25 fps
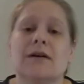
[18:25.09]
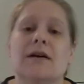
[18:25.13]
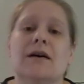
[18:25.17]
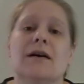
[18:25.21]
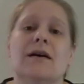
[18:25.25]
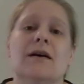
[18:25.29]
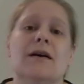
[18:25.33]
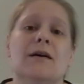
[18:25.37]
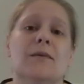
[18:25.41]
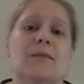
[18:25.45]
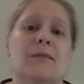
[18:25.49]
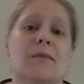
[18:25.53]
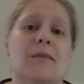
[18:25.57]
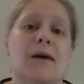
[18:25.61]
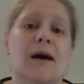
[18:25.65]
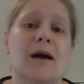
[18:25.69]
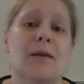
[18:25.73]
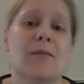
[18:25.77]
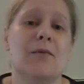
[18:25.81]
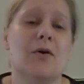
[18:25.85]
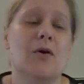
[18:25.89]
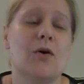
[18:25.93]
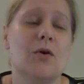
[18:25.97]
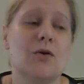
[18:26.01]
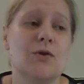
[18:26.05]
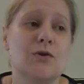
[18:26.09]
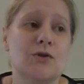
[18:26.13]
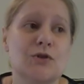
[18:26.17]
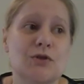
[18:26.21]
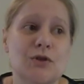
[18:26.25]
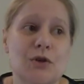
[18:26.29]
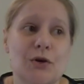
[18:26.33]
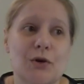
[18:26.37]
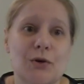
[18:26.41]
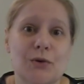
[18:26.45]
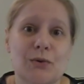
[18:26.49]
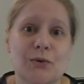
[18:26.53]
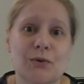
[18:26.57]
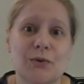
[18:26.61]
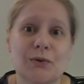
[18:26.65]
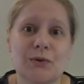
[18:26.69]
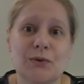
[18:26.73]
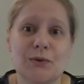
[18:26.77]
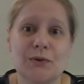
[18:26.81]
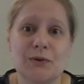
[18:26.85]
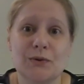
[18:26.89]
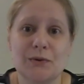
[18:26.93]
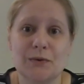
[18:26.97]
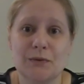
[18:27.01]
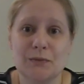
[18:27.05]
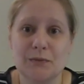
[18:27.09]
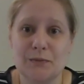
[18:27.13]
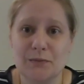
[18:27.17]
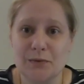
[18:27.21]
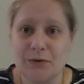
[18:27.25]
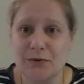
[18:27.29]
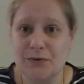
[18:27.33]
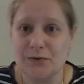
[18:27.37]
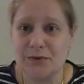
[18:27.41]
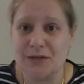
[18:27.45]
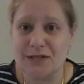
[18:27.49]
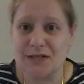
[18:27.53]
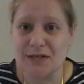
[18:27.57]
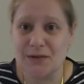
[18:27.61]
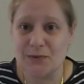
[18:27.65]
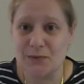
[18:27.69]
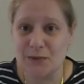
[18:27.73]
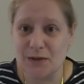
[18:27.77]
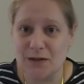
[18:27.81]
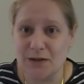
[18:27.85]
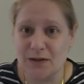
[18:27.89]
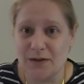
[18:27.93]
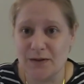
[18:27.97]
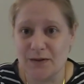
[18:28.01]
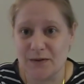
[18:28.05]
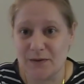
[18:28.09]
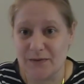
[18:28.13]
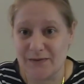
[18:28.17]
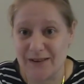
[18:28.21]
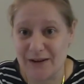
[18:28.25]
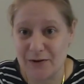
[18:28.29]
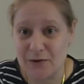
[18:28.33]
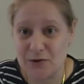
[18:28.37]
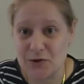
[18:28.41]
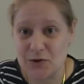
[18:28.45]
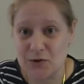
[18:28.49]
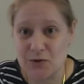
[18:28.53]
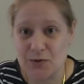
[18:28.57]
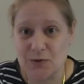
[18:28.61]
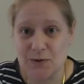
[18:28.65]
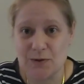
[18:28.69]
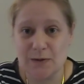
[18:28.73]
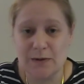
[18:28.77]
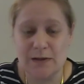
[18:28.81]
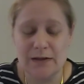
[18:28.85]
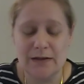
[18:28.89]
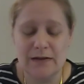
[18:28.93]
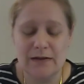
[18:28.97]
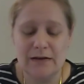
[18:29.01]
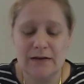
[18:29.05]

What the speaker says: I'm also progressing well on the Varishawl.